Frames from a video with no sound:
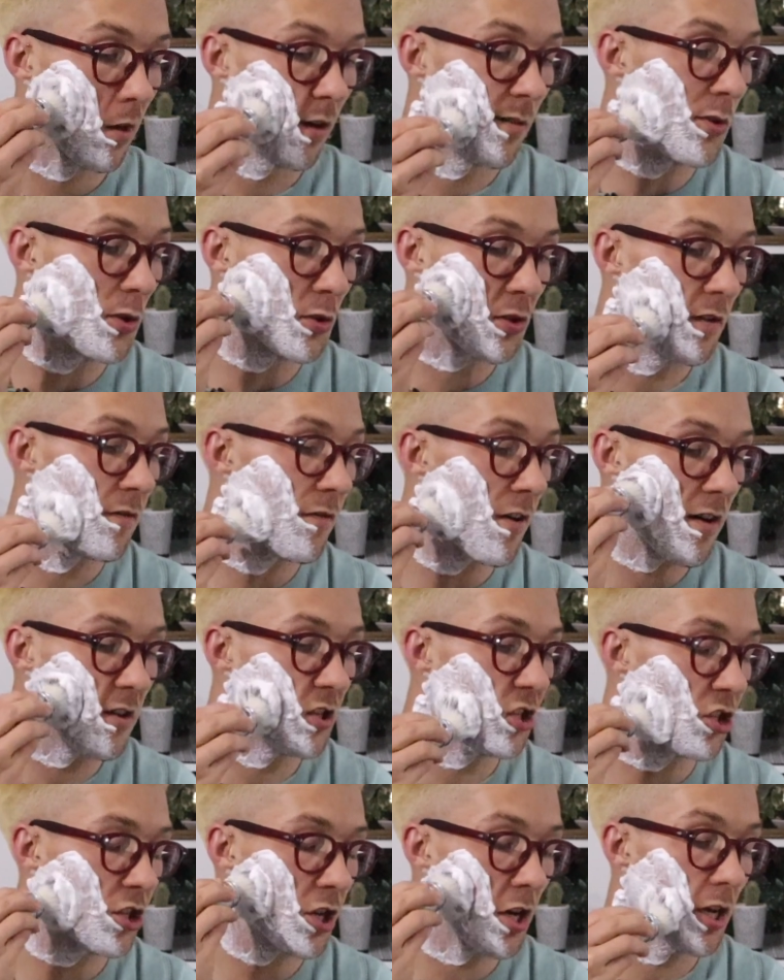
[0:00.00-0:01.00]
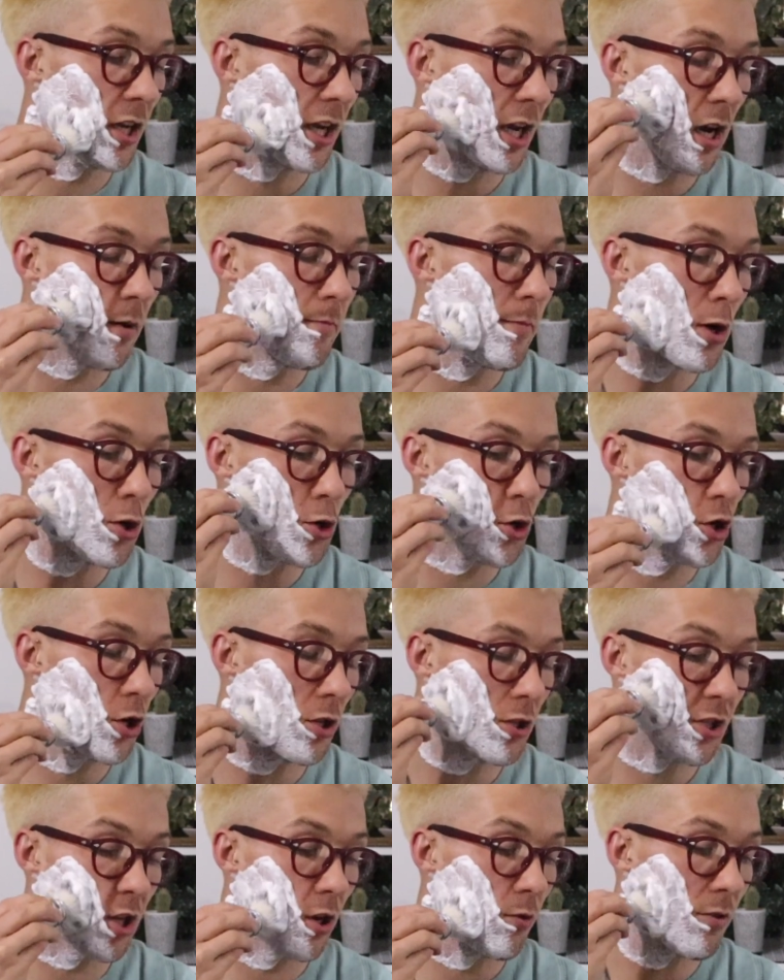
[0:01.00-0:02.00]
I'm using a very circular
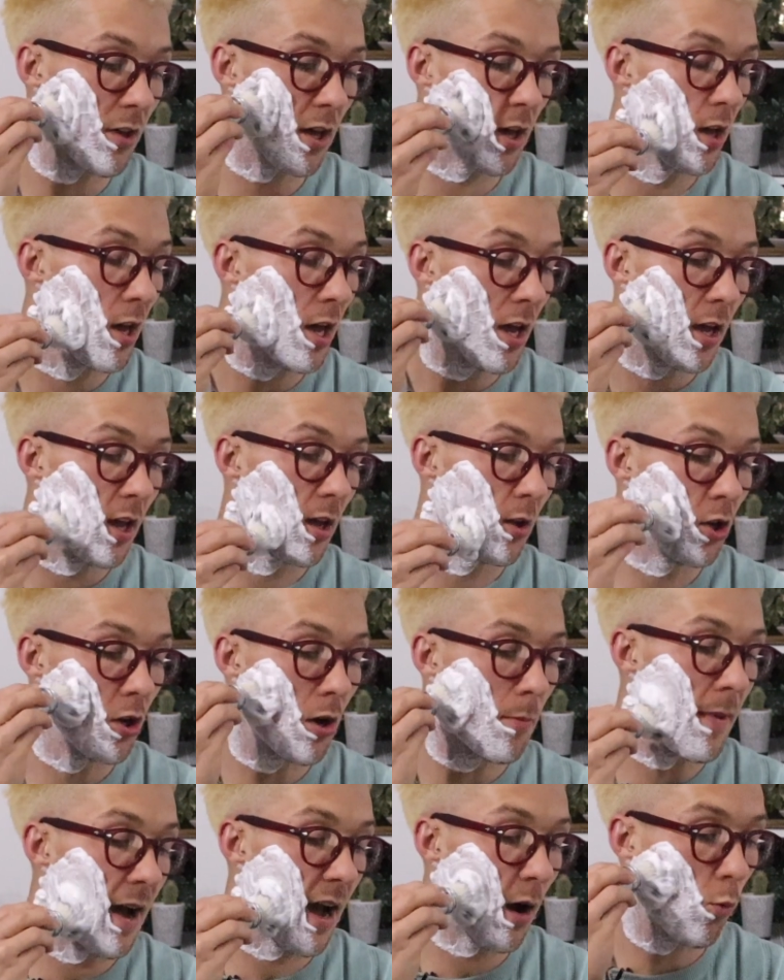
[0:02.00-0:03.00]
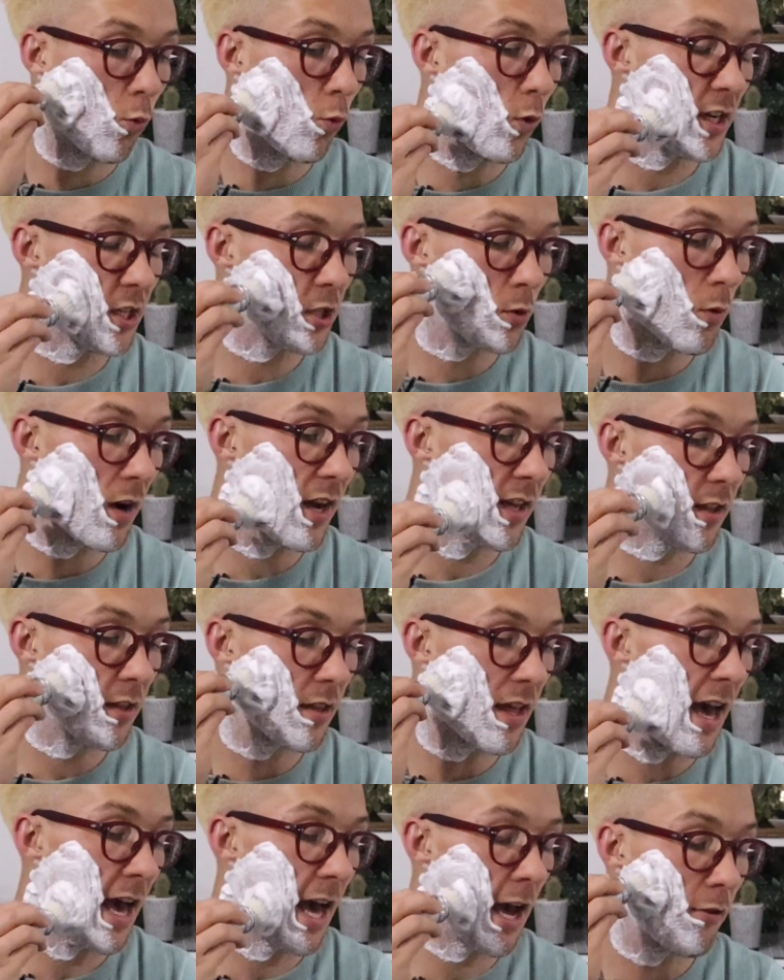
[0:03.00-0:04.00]
motion so that no matter which way that
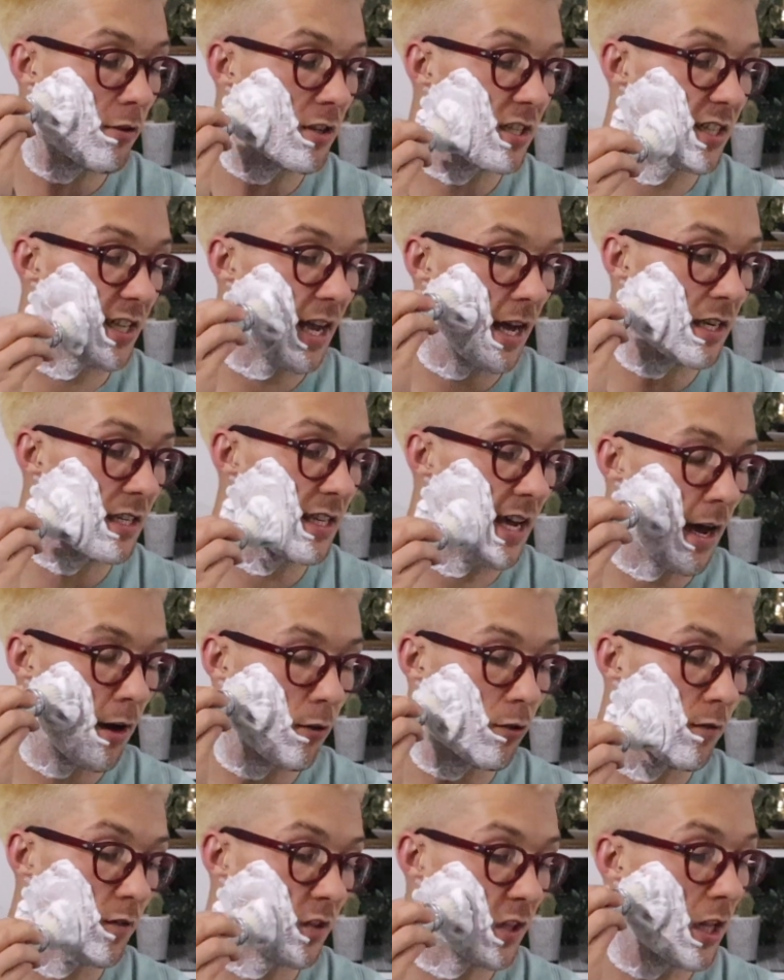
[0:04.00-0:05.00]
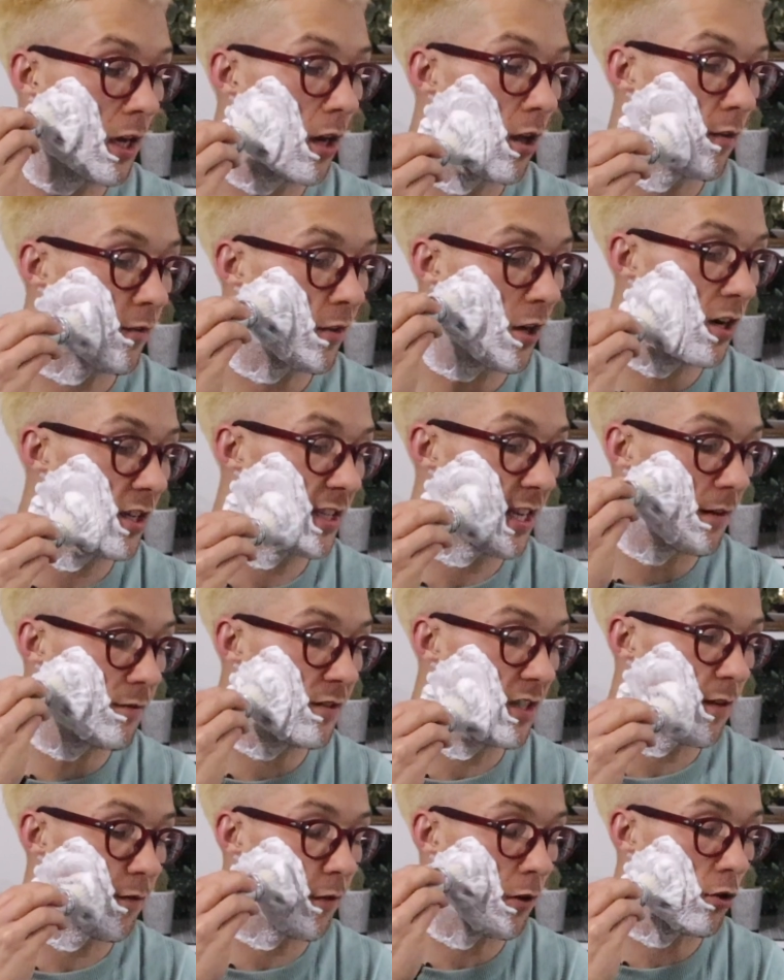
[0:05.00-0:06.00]
the hair is sat down, obviously a lot of guys
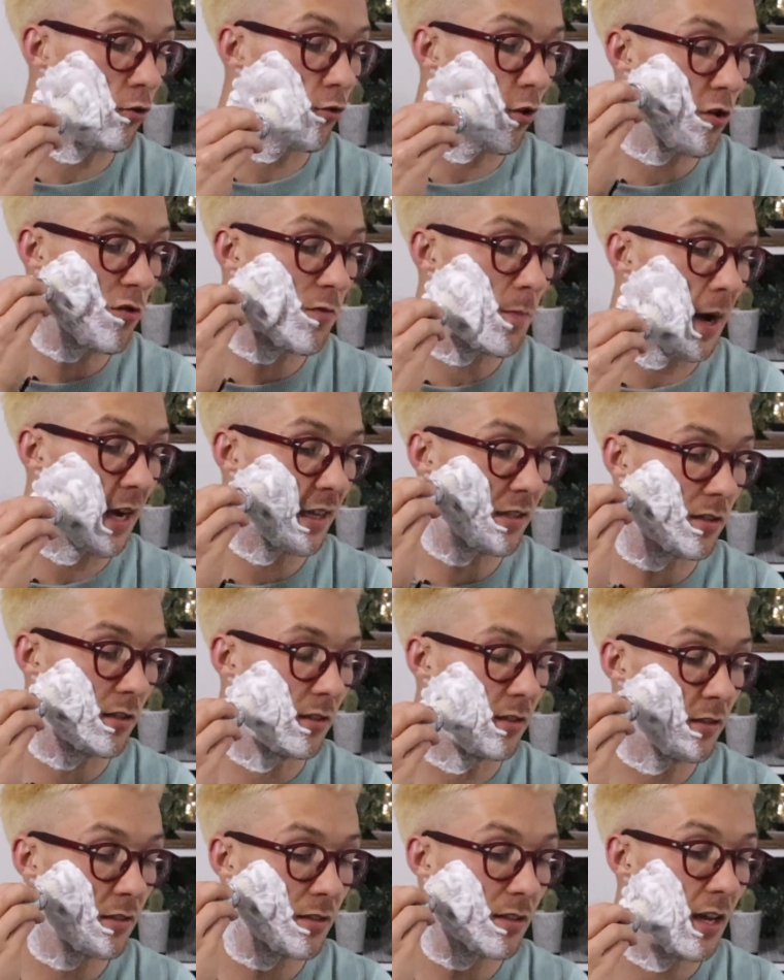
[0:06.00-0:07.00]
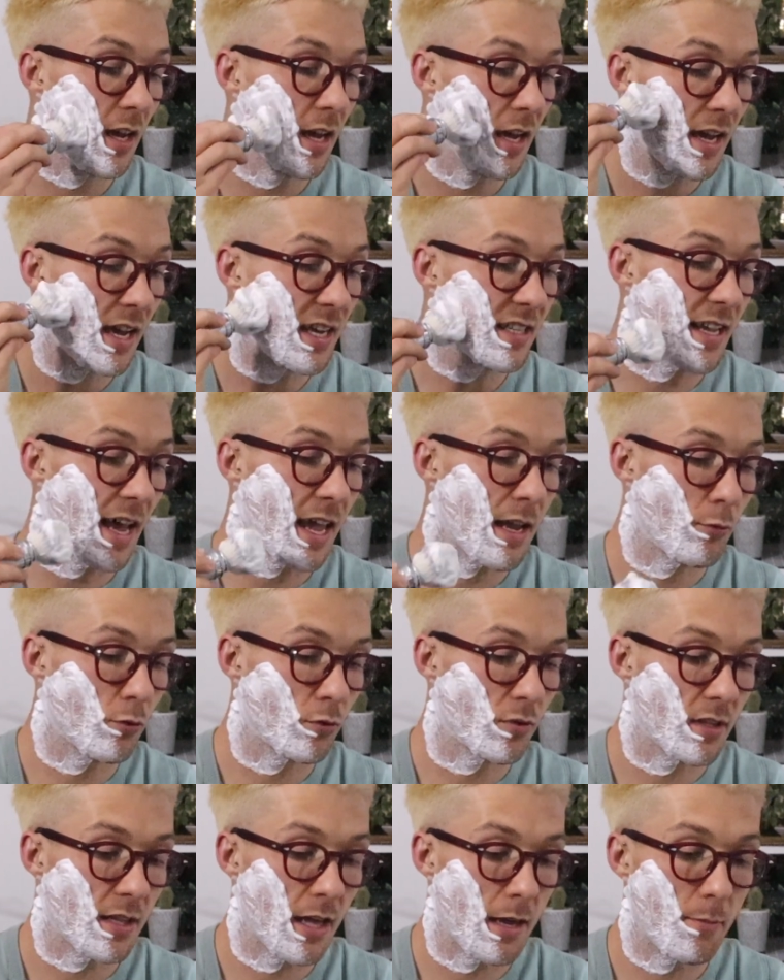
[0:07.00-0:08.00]
have different growth patterns, it's able
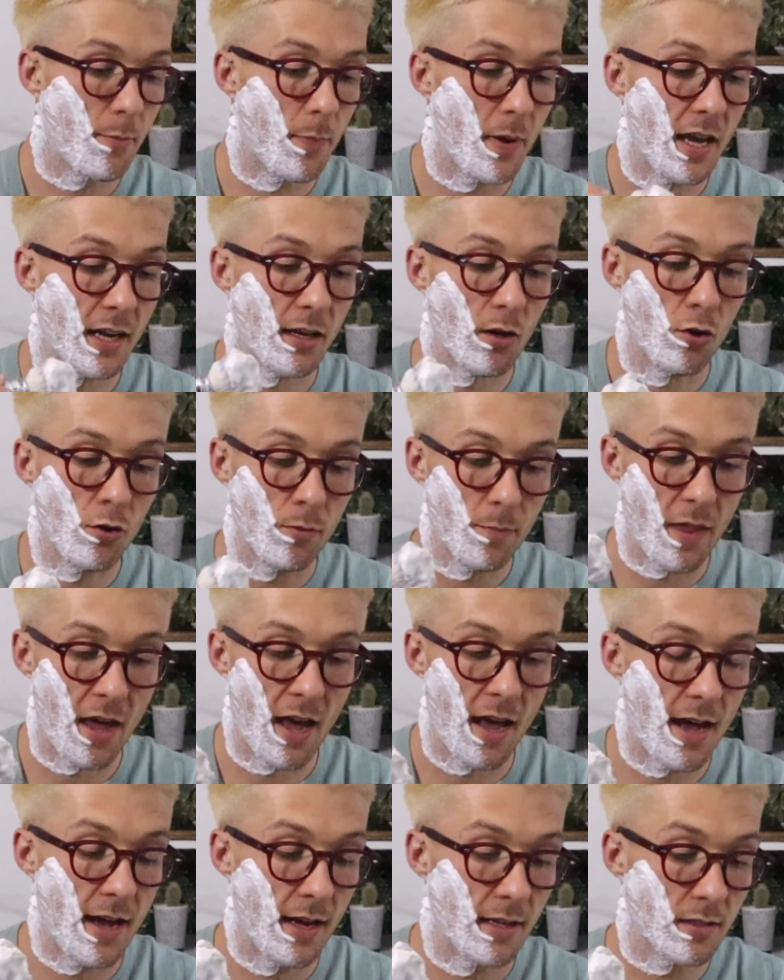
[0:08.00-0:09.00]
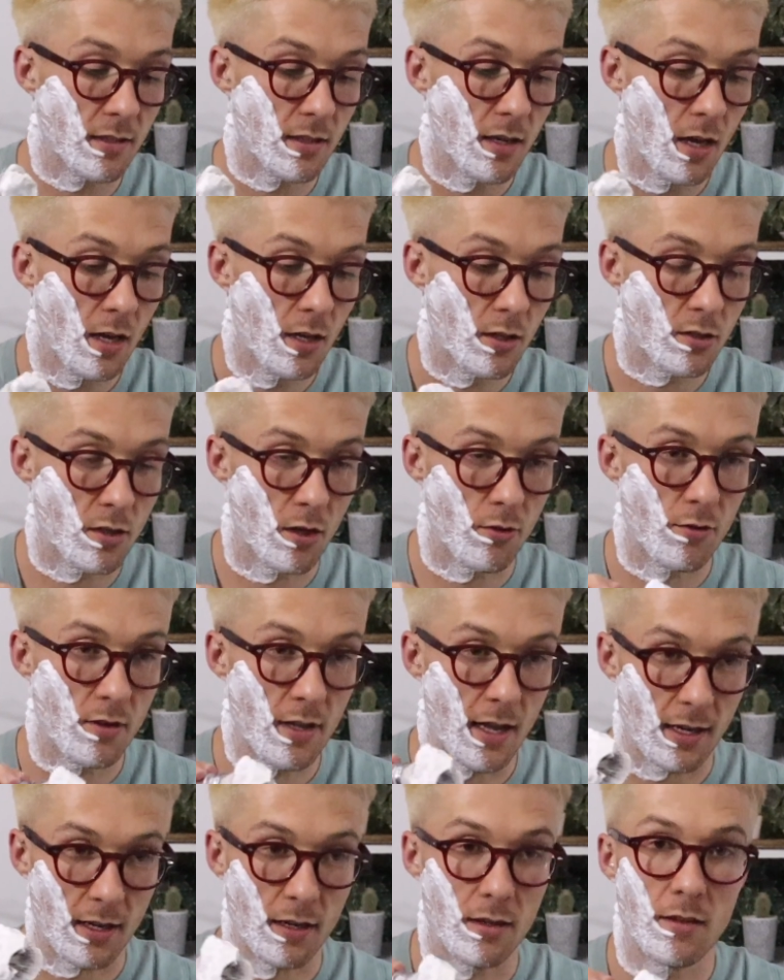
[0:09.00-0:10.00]
to then pick up the hairs so
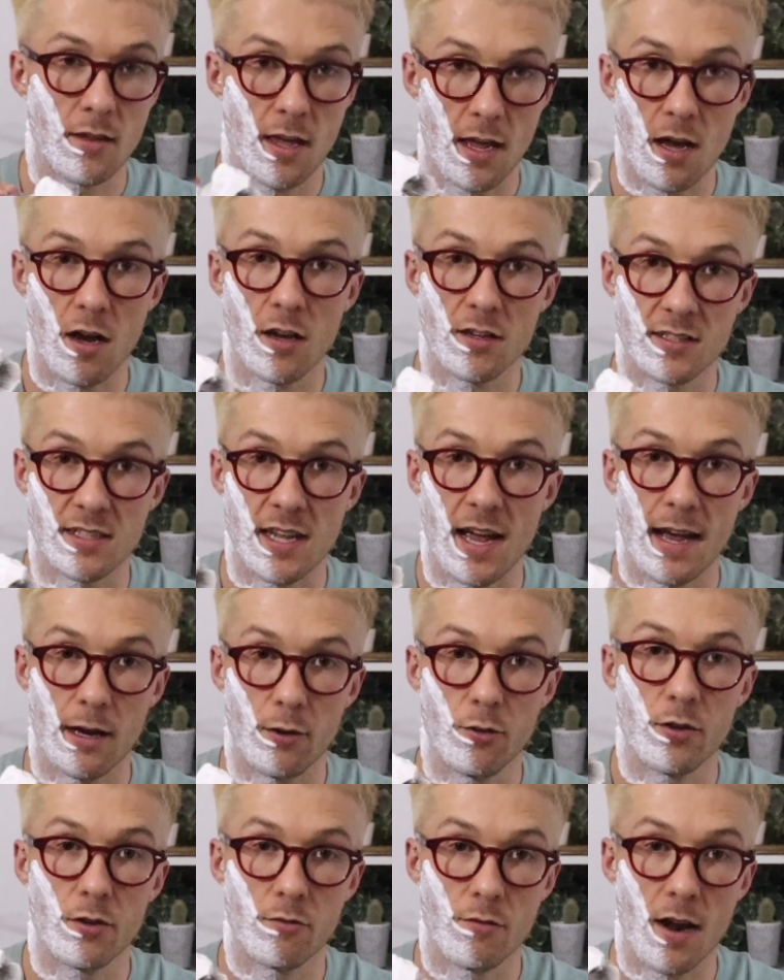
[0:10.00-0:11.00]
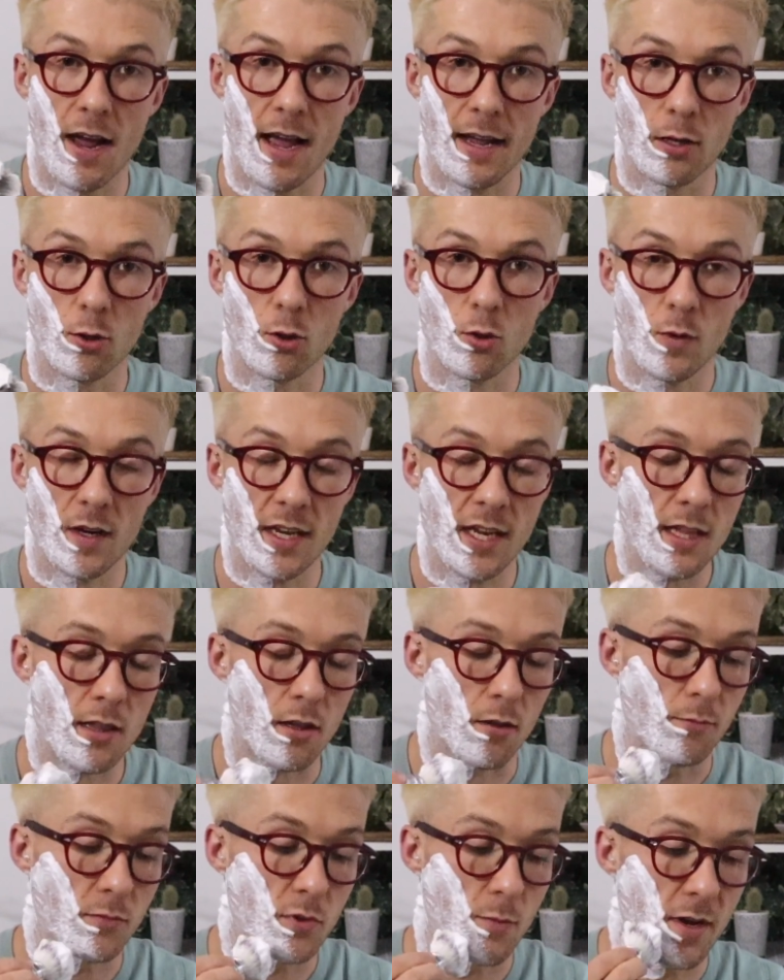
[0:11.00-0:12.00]
that they are sat out at the right angle that we need
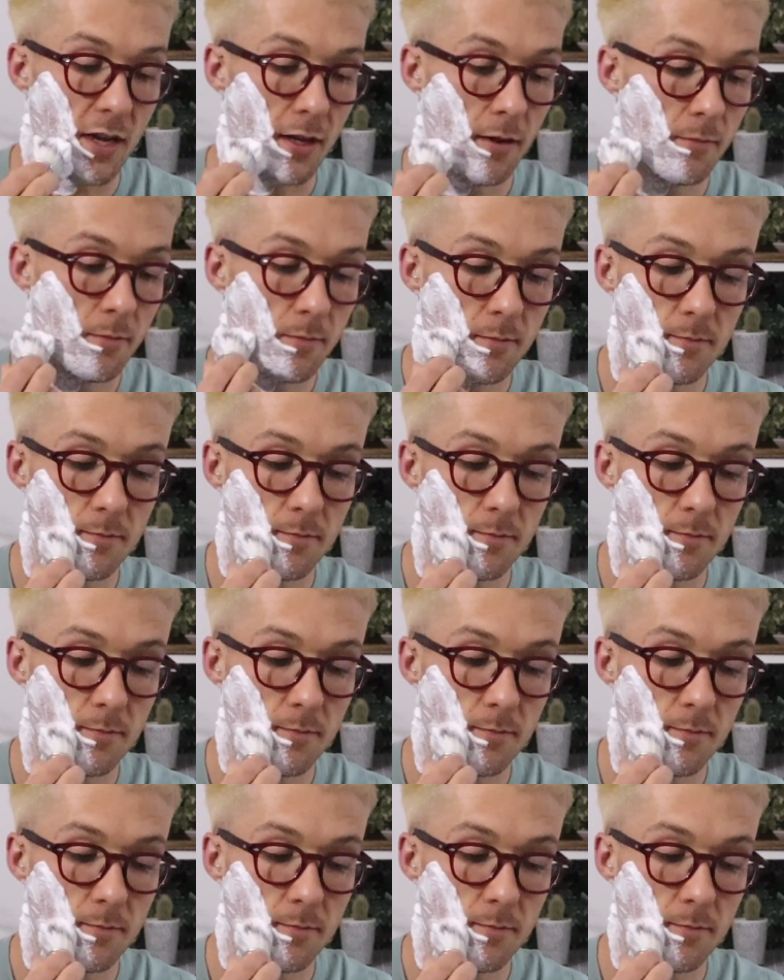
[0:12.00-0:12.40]
them to be.